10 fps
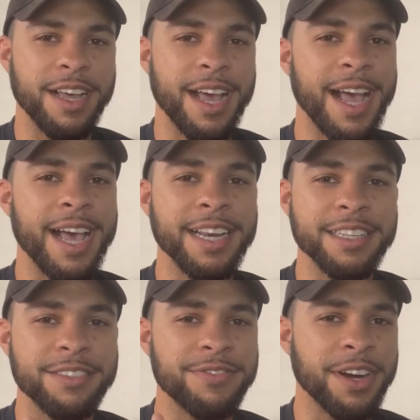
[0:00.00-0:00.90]
And
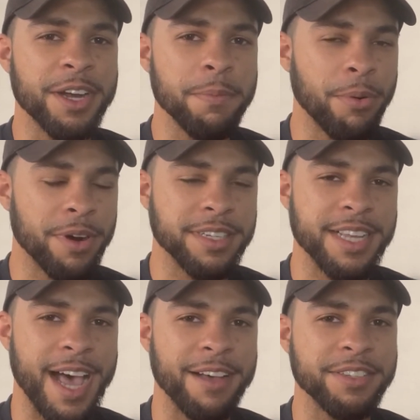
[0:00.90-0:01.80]
it's very important
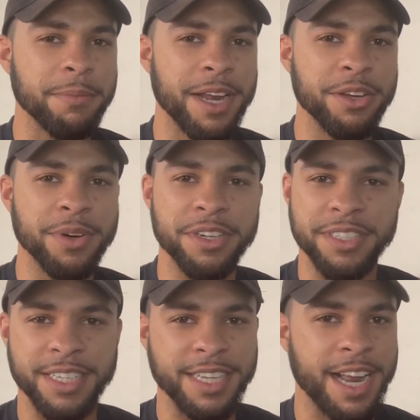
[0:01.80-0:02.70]
to have somebody who
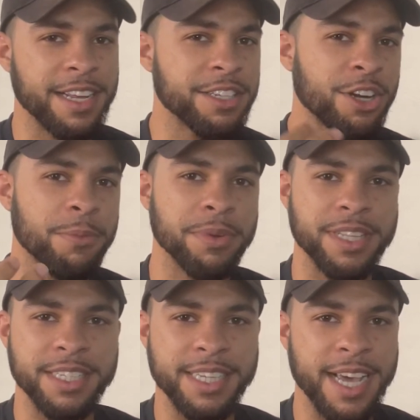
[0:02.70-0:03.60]
understands how to
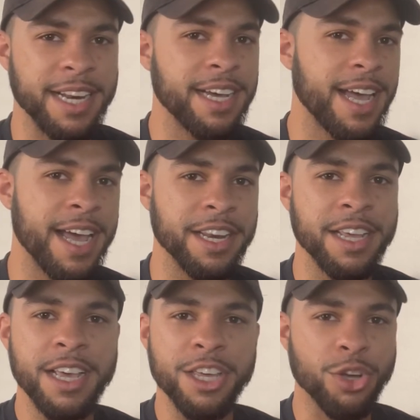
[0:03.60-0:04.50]
interpret this data and
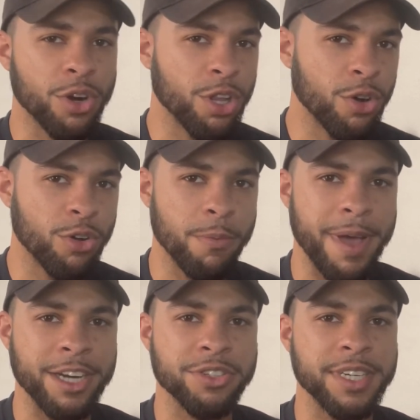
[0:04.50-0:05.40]
your local
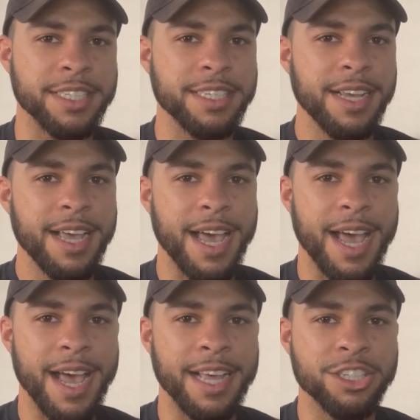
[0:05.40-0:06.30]
metrics
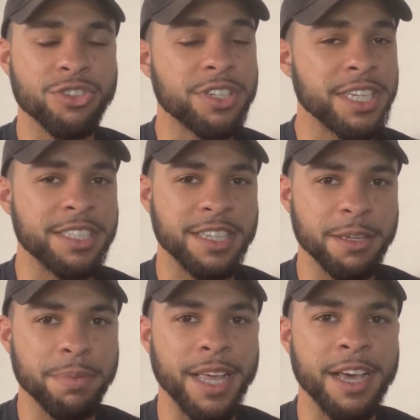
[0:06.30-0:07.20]
and
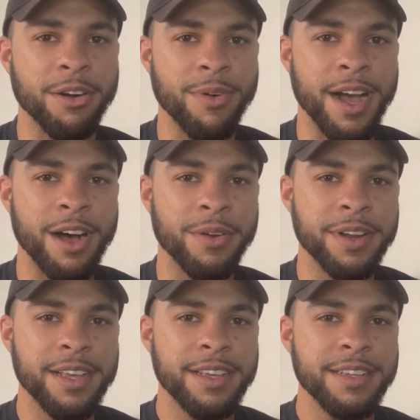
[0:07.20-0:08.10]
strategically plan around
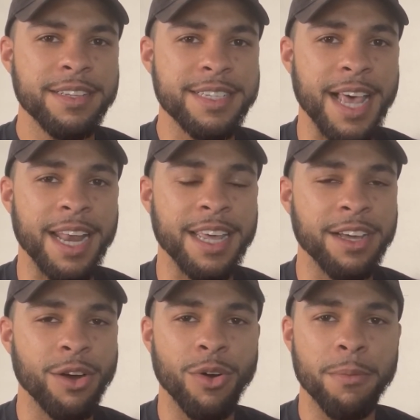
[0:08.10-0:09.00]

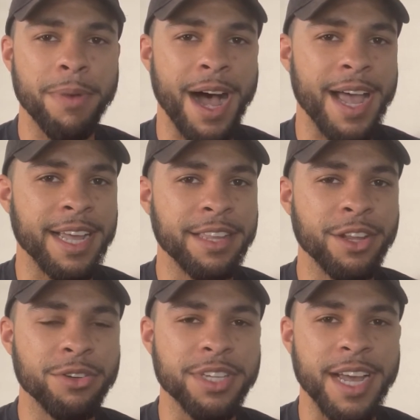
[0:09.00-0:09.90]
selling or buying in
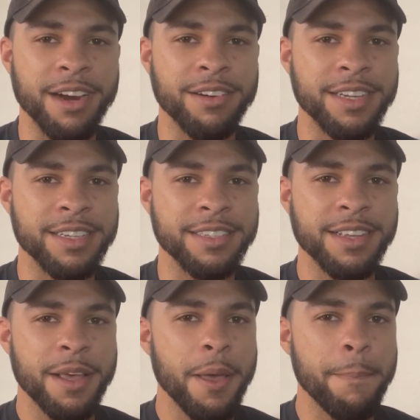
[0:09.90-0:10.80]
those
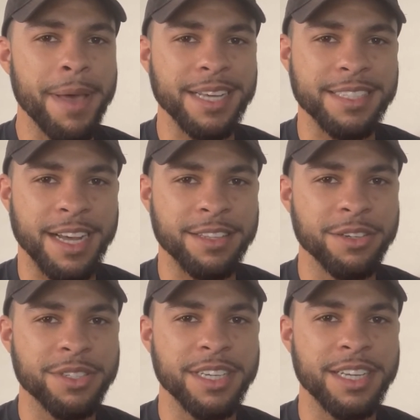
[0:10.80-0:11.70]
areas based on
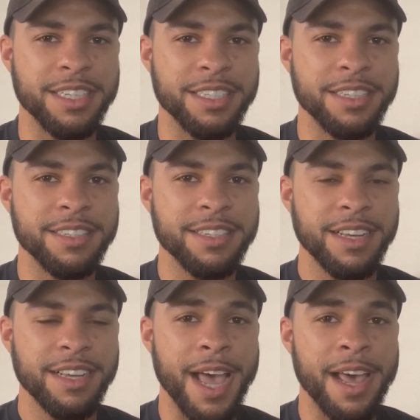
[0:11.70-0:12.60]
those conditions.
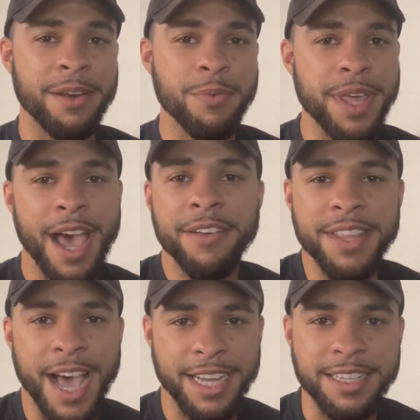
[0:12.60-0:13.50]
And we have
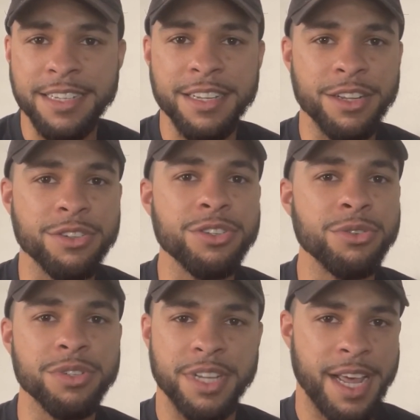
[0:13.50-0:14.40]
the access to those
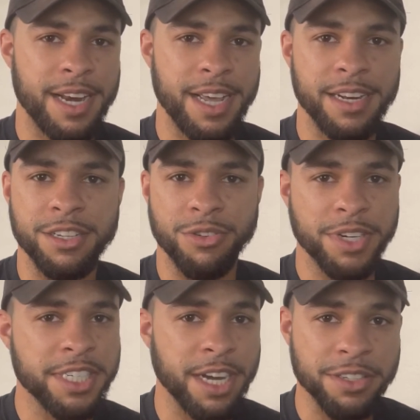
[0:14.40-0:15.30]
tools and that data. So
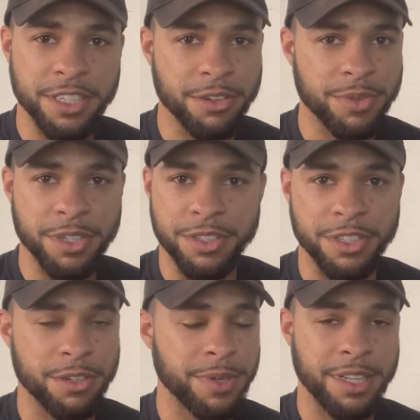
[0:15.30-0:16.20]
reach out to your
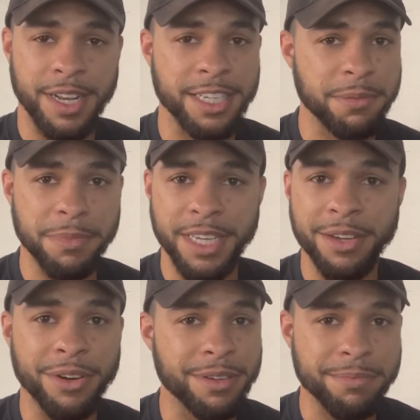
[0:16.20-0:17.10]
realtor, whether that's
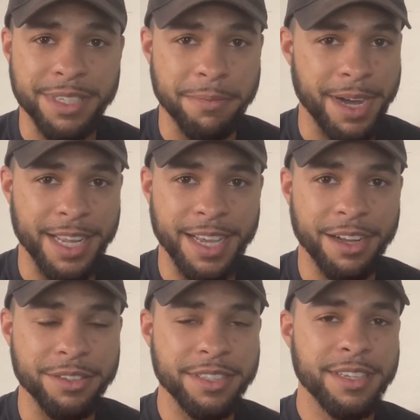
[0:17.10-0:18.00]
me or somebody
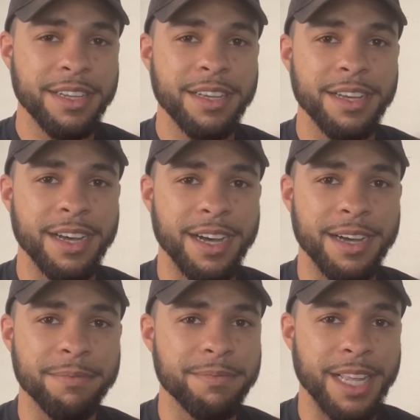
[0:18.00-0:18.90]
else.
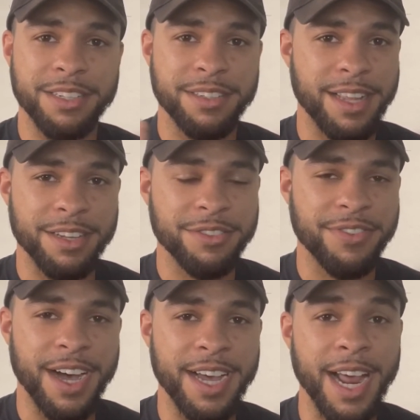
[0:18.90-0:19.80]
That's
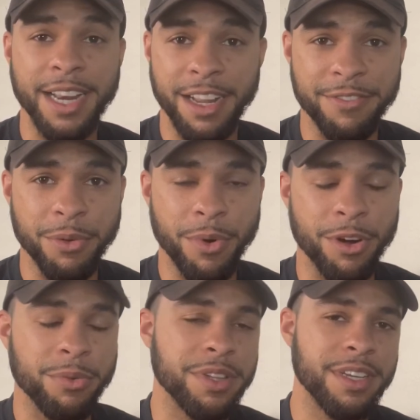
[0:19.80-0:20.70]
fine. I'd love to
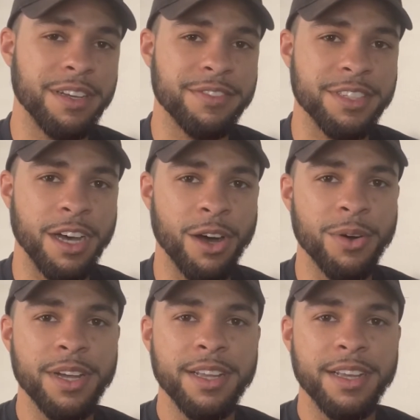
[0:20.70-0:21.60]
work with you if
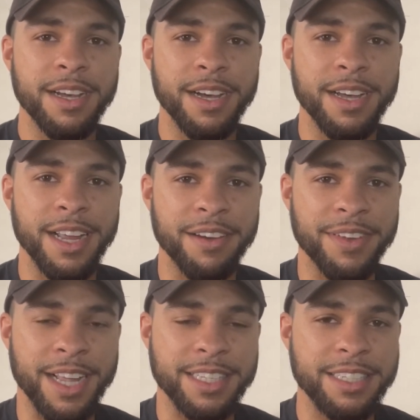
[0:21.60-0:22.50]
so, and
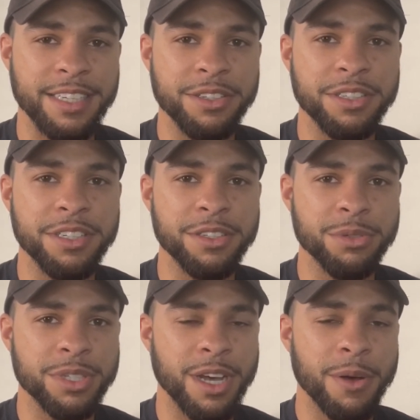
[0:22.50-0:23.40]
I've got the skills to
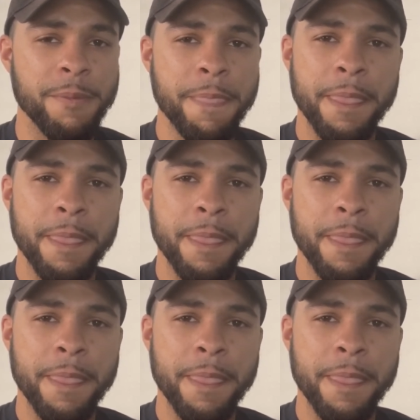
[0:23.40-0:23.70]
do so.